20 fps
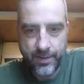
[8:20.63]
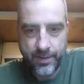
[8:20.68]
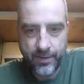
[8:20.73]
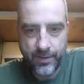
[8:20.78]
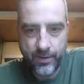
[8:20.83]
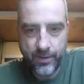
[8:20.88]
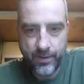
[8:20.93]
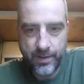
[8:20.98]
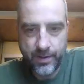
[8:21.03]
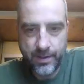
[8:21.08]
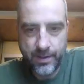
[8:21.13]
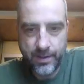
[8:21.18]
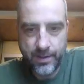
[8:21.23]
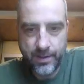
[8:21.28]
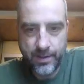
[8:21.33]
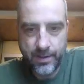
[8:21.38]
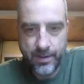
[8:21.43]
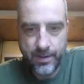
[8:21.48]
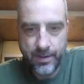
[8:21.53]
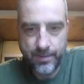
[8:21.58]

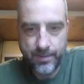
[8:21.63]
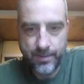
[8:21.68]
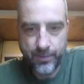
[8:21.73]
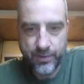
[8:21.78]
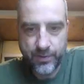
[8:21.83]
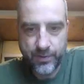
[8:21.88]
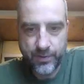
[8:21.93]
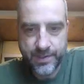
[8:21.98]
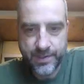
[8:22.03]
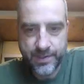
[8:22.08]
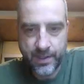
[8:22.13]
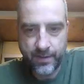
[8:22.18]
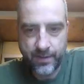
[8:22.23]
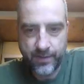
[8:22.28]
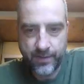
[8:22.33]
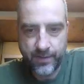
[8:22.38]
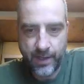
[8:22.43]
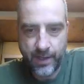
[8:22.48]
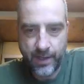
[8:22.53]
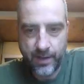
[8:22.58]
30%
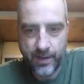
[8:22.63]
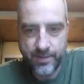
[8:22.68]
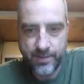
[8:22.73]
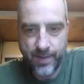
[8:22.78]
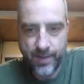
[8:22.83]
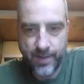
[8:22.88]
of the candies